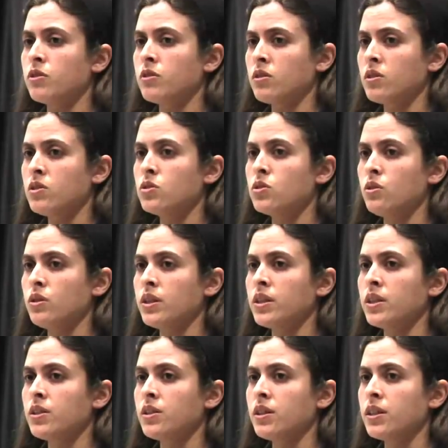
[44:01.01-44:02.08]
for
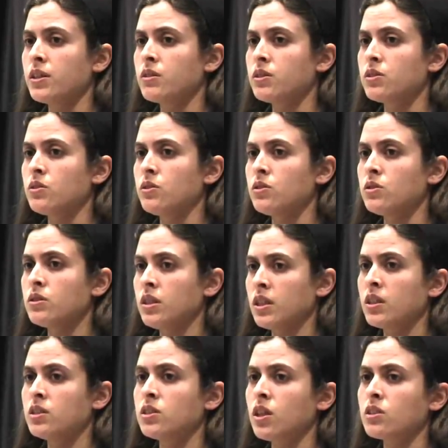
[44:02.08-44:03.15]
controlling urinary crystals
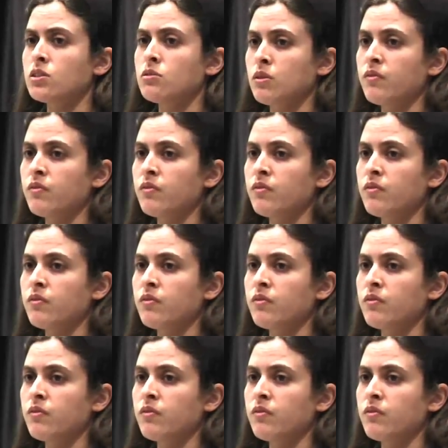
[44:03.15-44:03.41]
in conjunction